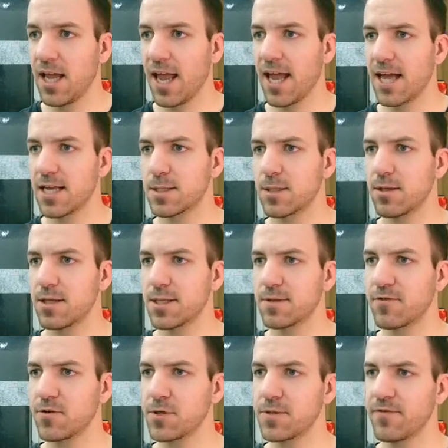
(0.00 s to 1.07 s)
And so this
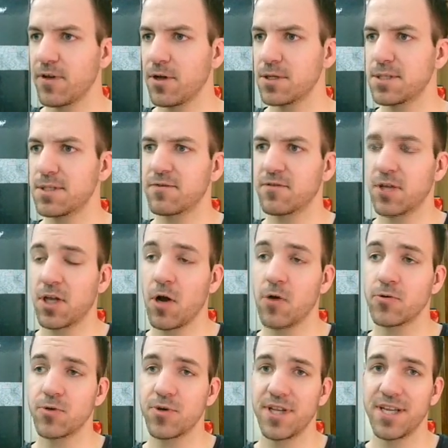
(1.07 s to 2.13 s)
first field is for the
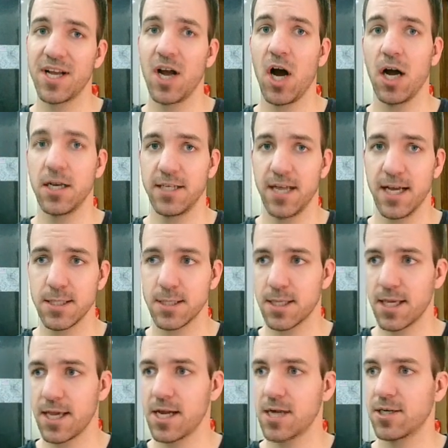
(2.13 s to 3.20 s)
coroutine context.
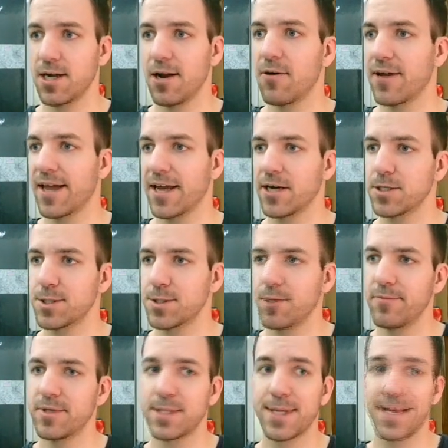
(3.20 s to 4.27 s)
Here I don't care, so
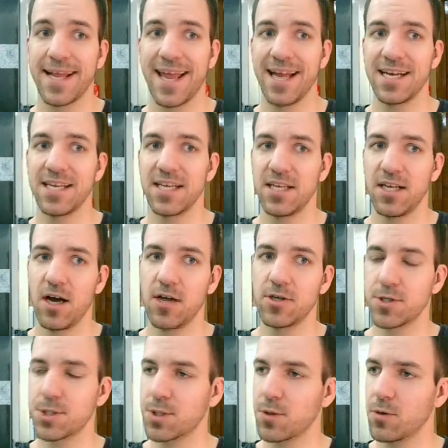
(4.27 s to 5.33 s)
I'm just going to hand it an
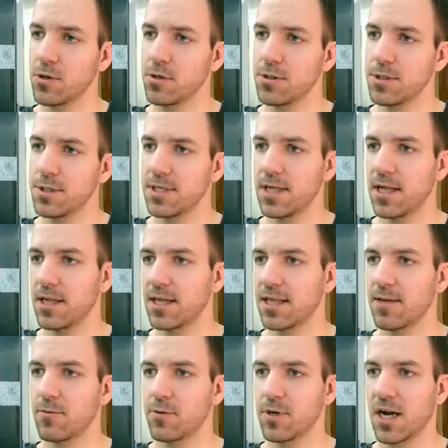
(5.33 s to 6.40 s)
underscore, telling it
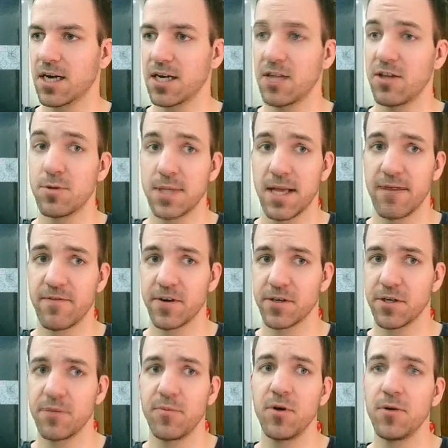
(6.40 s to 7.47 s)
that we're not going to use that
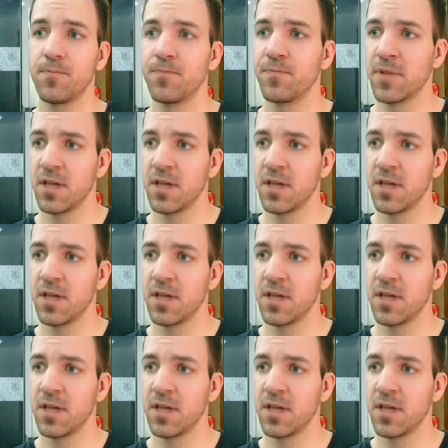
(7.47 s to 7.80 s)
variable.